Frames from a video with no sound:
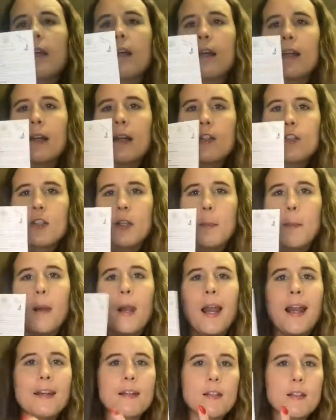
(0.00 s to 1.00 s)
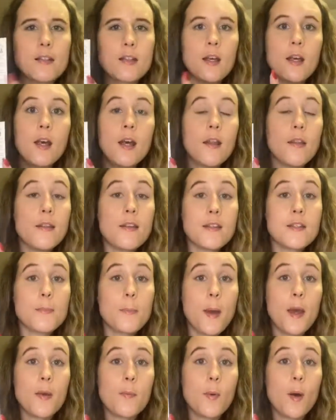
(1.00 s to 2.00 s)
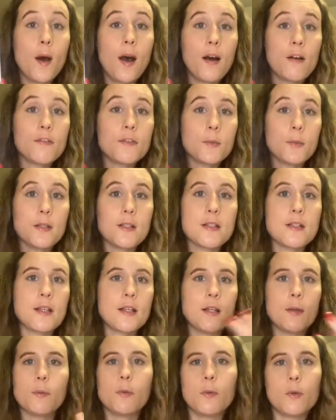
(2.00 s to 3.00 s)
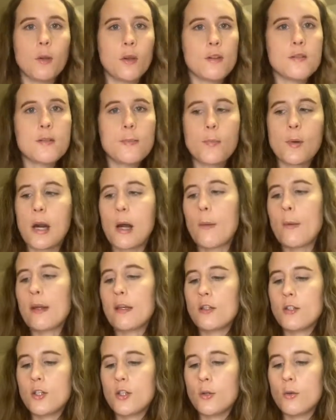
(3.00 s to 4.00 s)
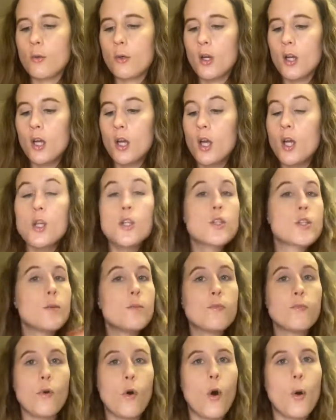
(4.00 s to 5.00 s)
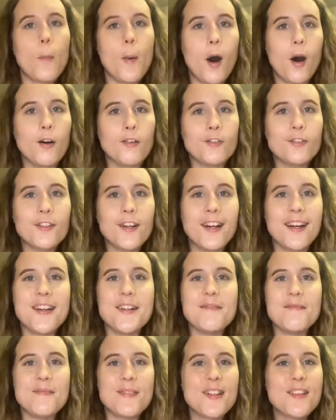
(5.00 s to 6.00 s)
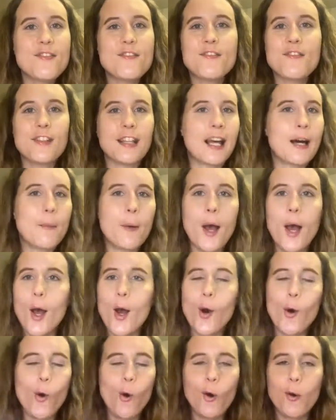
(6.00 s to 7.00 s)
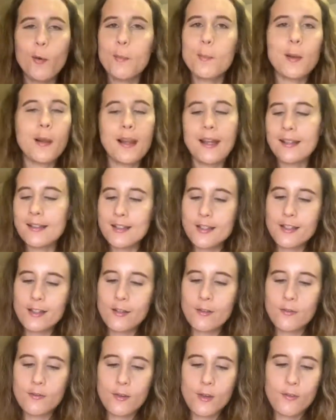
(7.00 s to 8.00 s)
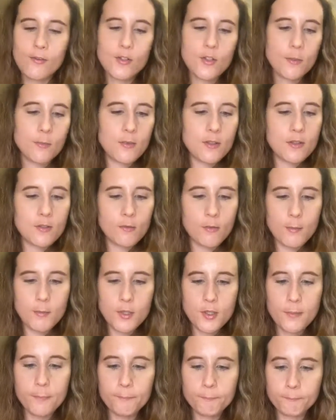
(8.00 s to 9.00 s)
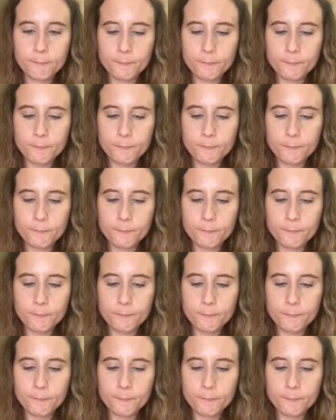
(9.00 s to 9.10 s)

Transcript: you can actually plant this paper afterwards and it will sprout into some form of flower or plant of some description.